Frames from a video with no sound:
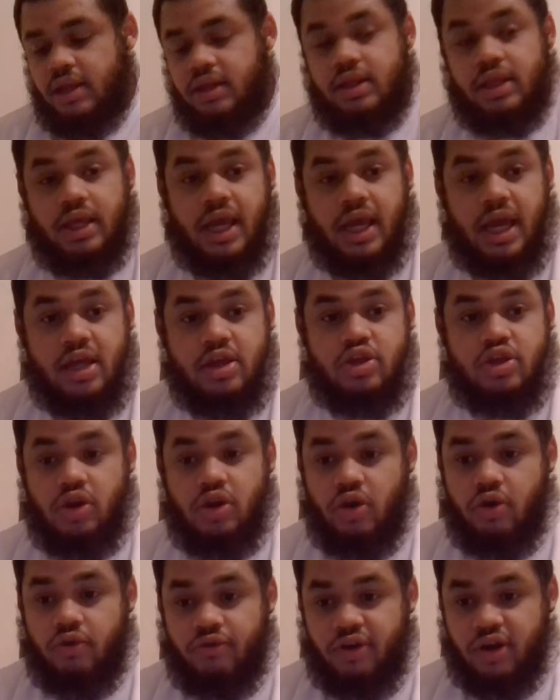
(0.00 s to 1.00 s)

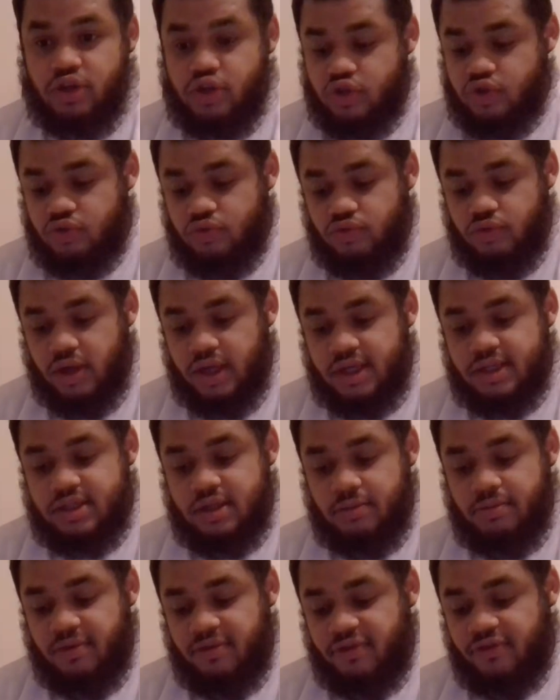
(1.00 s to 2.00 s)
D'Angelo Russell is
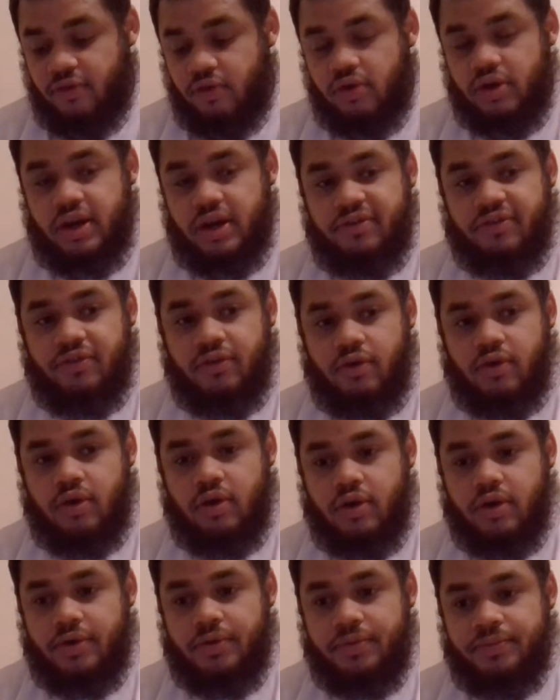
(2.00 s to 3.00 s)
number
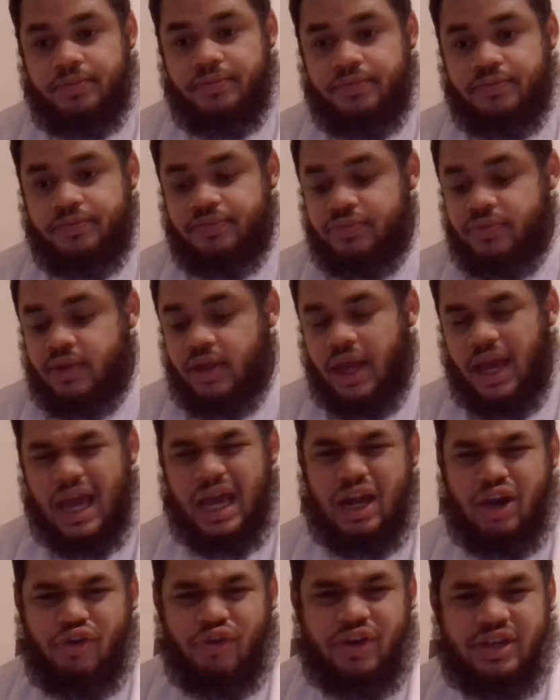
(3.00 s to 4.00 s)
44
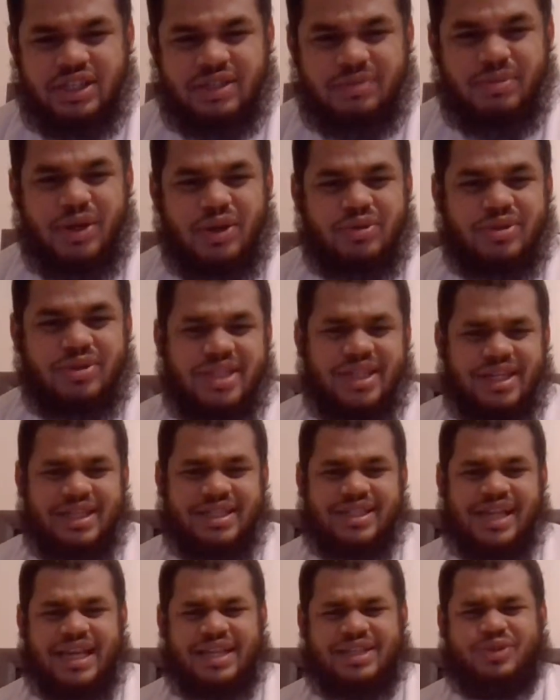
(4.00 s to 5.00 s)
and Chris Middleton
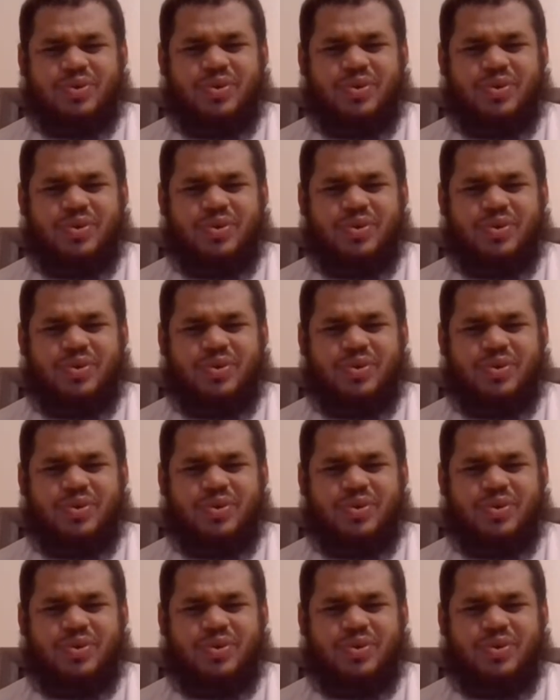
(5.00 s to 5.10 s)
is like